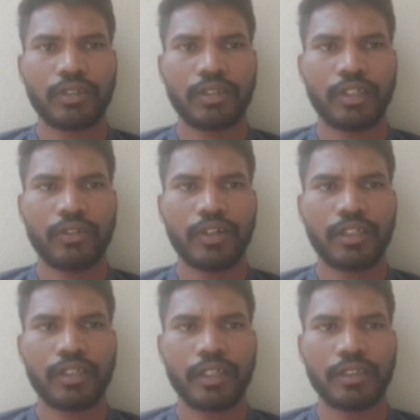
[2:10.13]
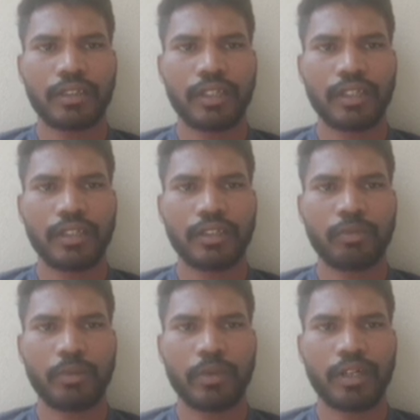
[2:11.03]
Different ledger is
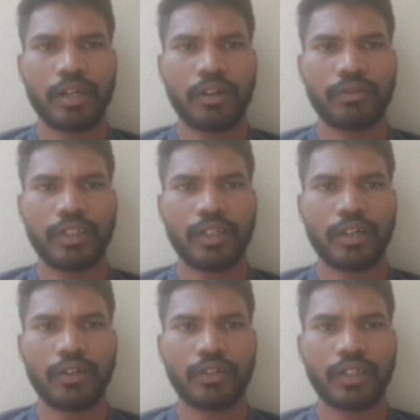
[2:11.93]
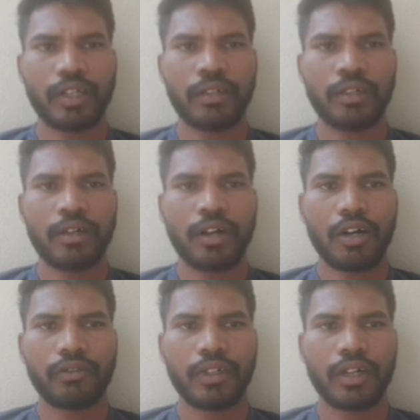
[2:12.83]
prepared of the account head of
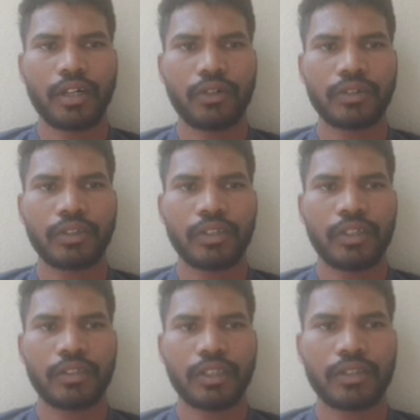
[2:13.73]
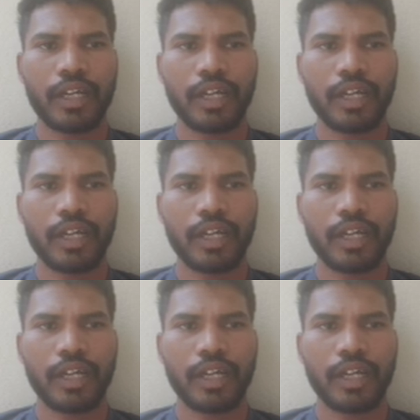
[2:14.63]
accounts such as